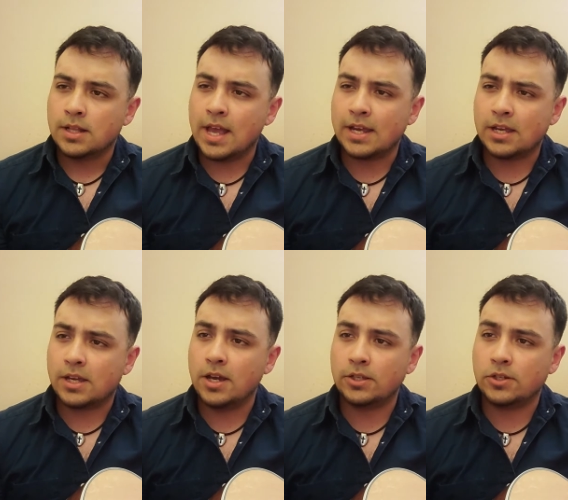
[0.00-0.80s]
like
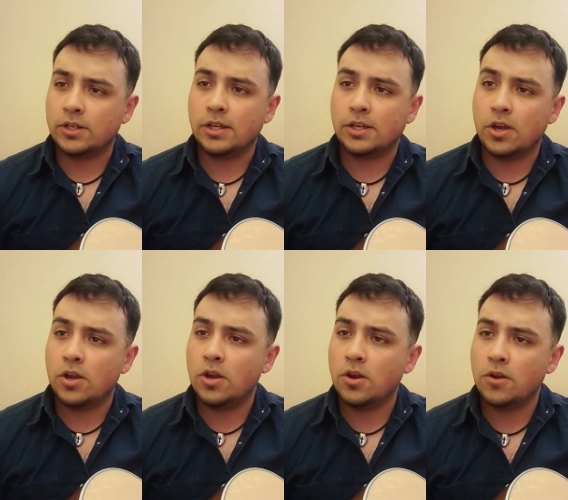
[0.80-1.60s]
a country
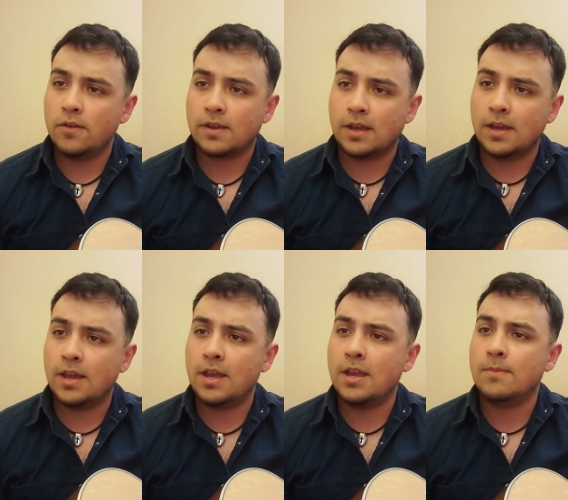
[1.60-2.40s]
girl that
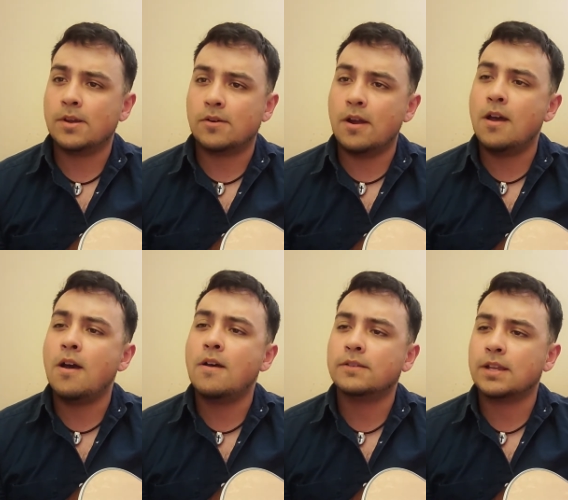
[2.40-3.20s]
came
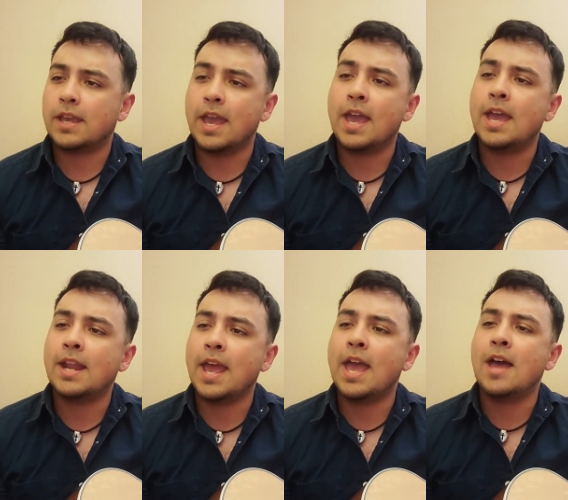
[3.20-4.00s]
across a cat
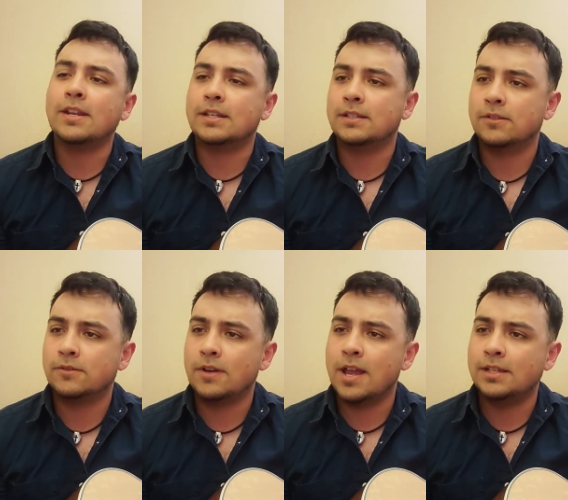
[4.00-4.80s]
out in the
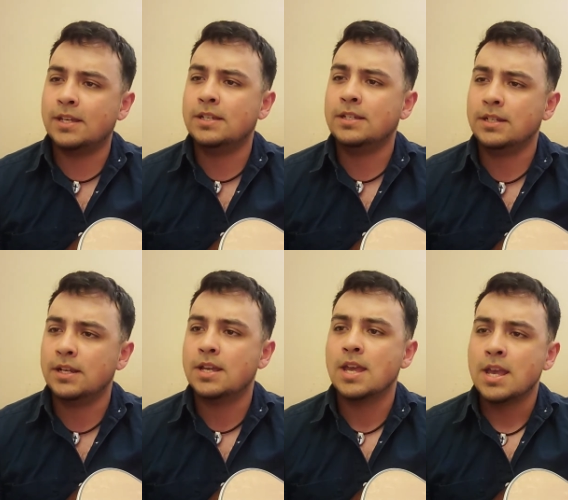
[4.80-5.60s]
rain
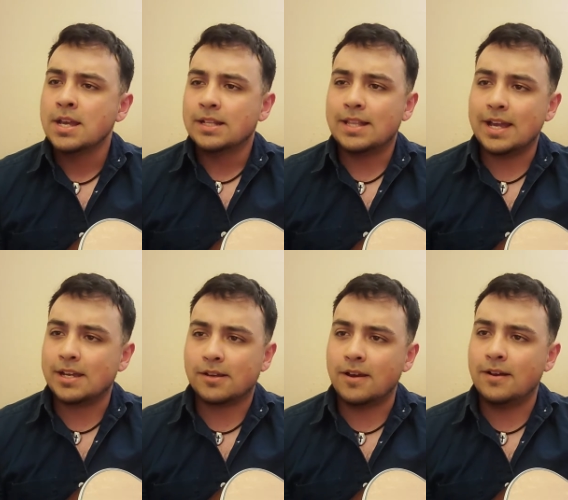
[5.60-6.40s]
like
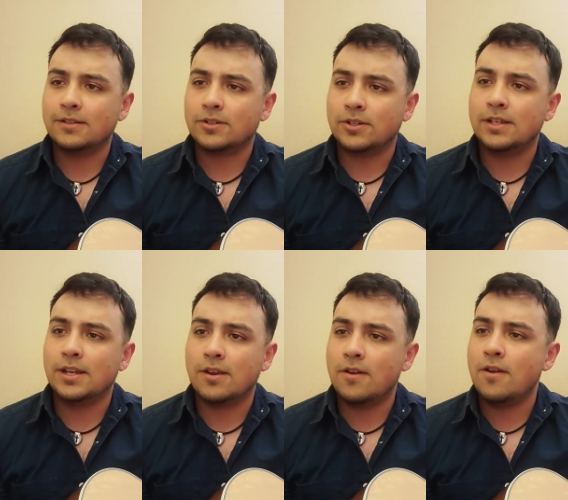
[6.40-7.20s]
a
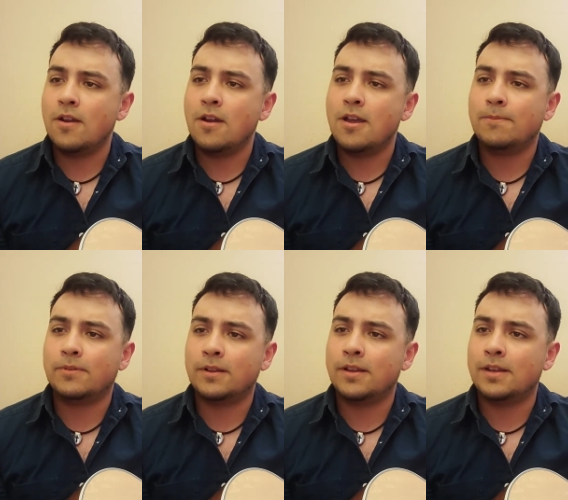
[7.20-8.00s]
country girl, I
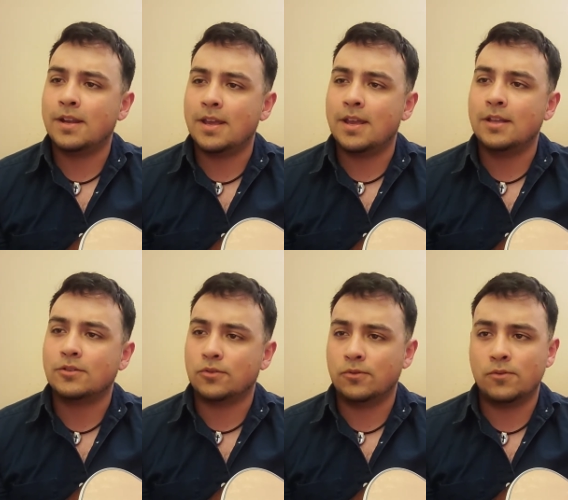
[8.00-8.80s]
played
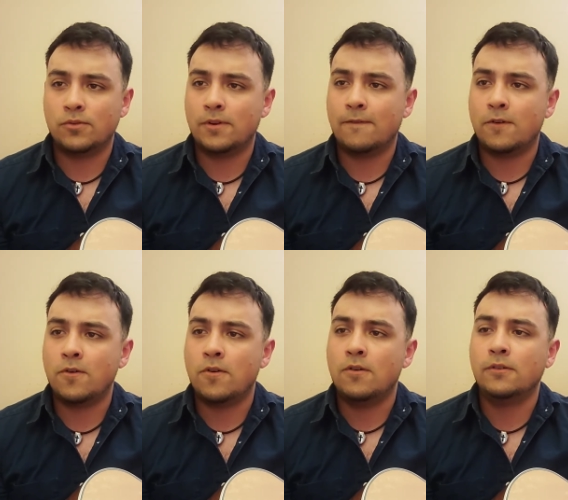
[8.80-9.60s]
it true to
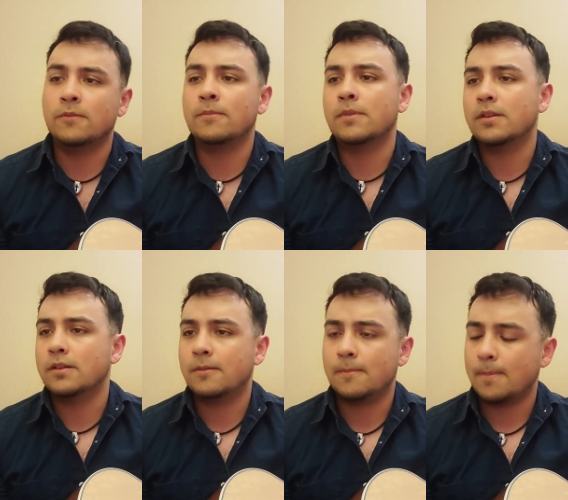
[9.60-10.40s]

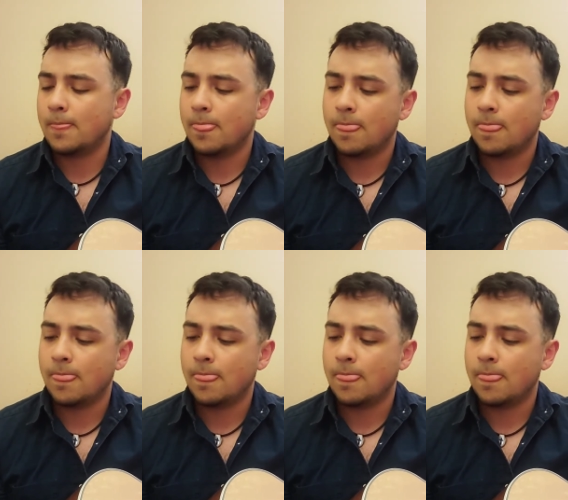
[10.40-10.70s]
form.